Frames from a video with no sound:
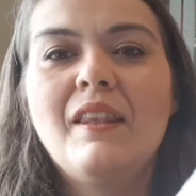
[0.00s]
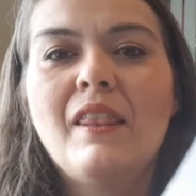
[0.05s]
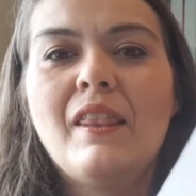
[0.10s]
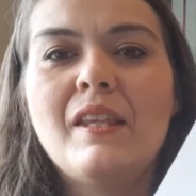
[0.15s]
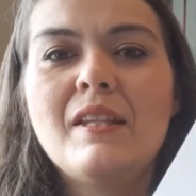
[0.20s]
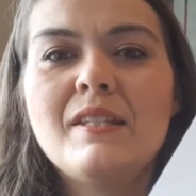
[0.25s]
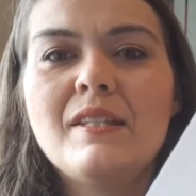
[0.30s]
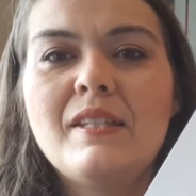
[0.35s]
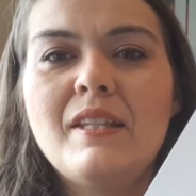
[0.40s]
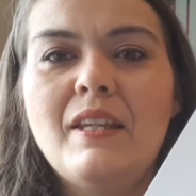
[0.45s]

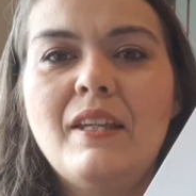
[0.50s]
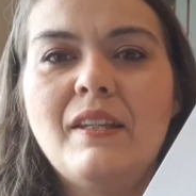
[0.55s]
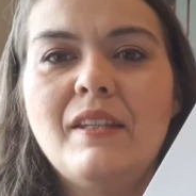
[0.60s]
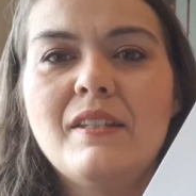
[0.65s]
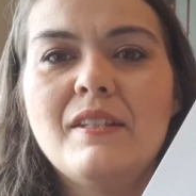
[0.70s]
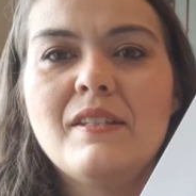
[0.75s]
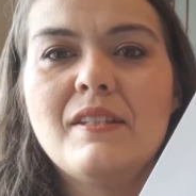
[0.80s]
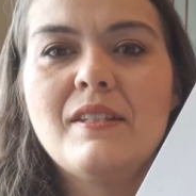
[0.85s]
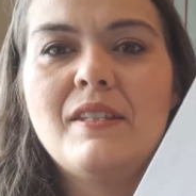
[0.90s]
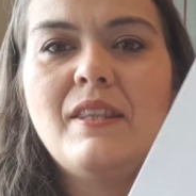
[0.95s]
this
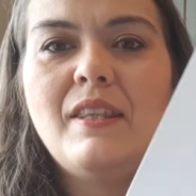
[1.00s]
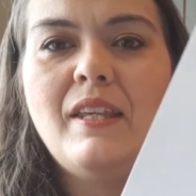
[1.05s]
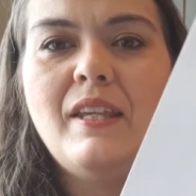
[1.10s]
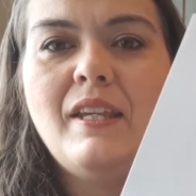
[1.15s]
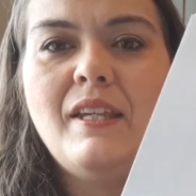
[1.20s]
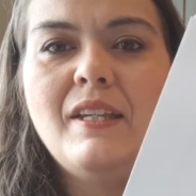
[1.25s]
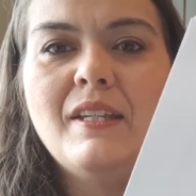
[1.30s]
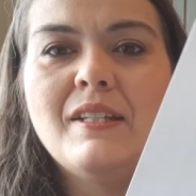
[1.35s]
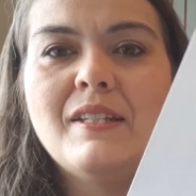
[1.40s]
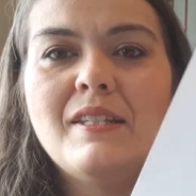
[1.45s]
is
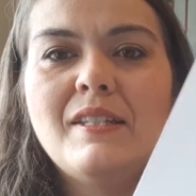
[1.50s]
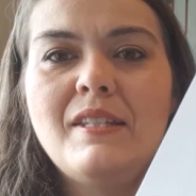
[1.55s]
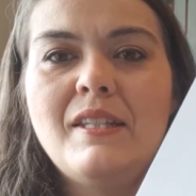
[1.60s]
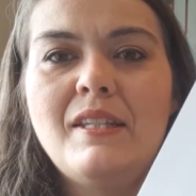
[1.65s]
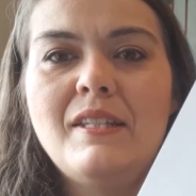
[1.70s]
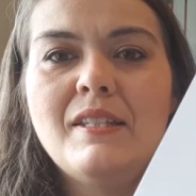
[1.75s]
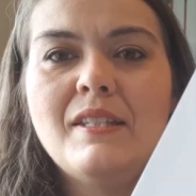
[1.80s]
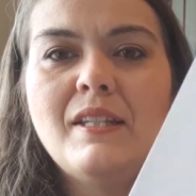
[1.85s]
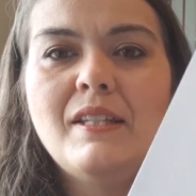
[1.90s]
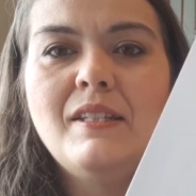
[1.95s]
the
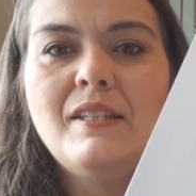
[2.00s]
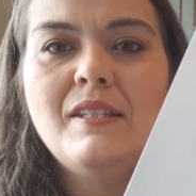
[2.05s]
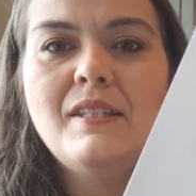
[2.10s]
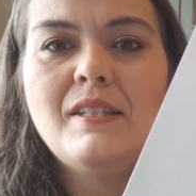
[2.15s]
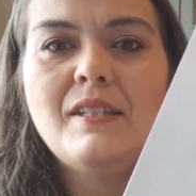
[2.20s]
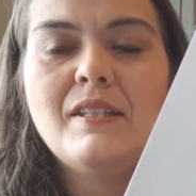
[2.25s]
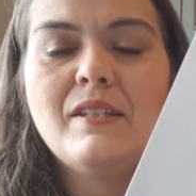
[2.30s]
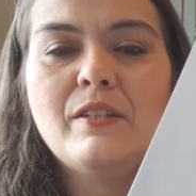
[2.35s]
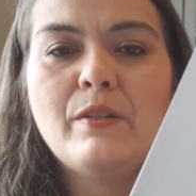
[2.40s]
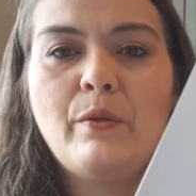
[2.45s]

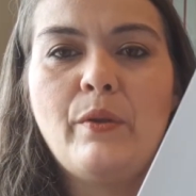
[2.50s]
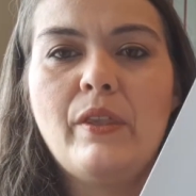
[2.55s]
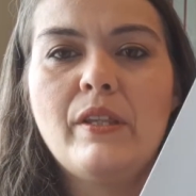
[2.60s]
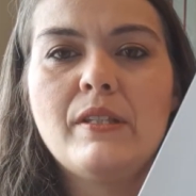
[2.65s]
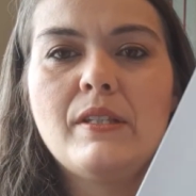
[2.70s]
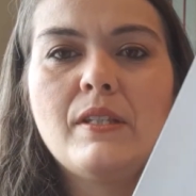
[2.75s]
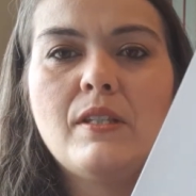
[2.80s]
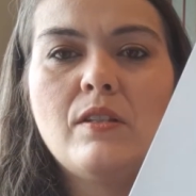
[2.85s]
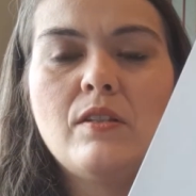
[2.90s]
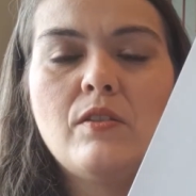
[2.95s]
seasons. And so
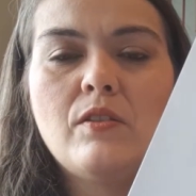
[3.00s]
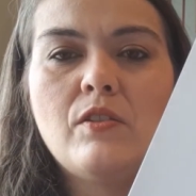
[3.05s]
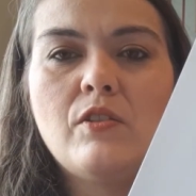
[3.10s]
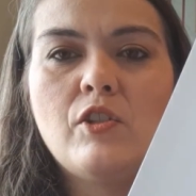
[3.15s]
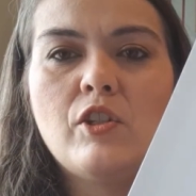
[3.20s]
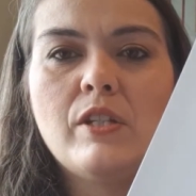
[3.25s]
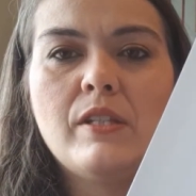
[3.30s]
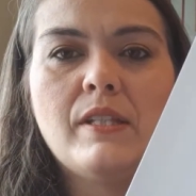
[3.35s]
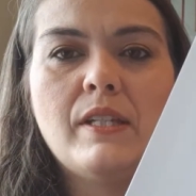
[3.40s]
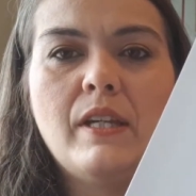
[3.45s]
this is
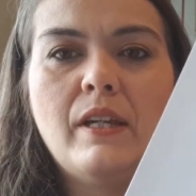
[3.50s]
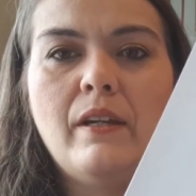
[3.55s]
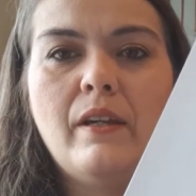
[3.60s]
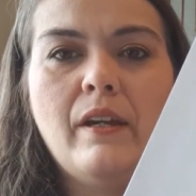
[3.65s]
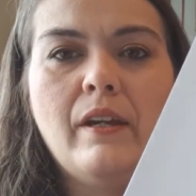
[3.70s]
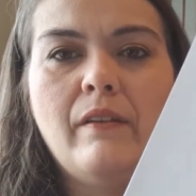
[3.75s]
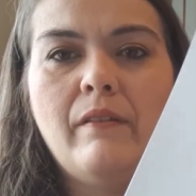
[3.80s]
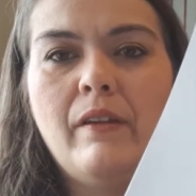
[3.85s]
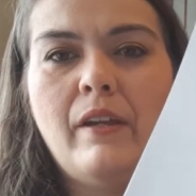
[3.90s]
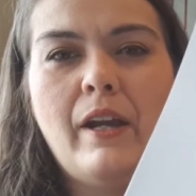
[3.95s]
just
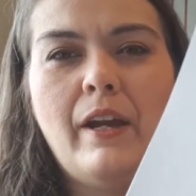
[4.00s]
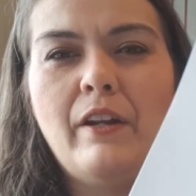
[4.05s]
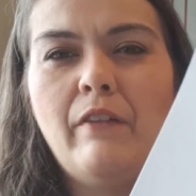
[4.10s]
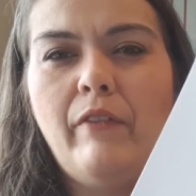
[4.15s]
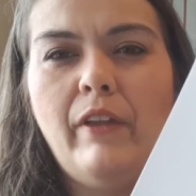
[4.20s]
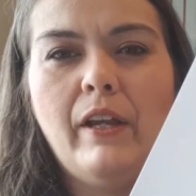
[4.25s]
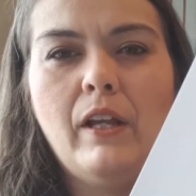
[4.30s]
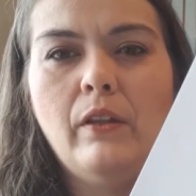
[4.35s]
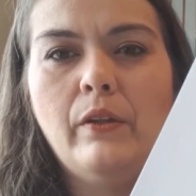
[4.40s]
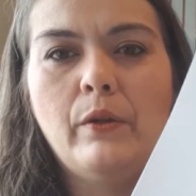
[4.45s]
a kind of
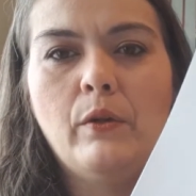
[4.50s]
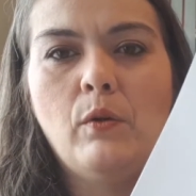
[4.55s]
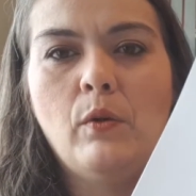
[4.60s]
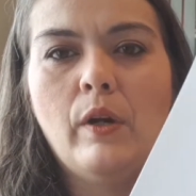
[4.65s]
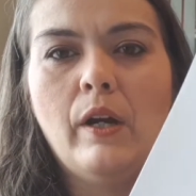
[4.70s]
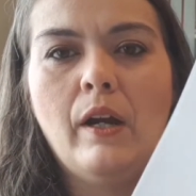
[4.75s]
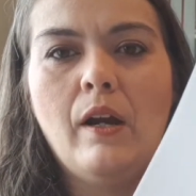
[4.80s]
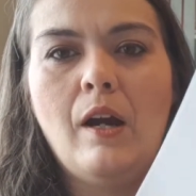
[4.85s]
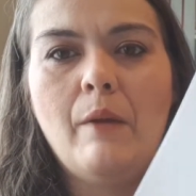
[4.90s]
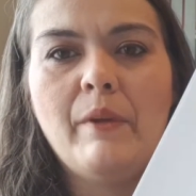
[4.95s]
like a little
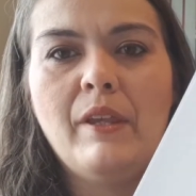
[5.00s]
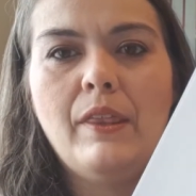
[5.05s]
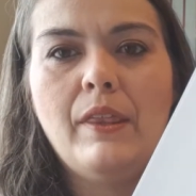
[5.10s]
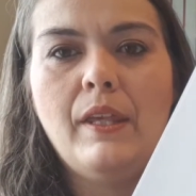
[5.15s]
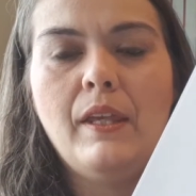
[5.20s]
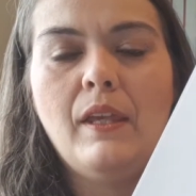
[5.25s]
origami thing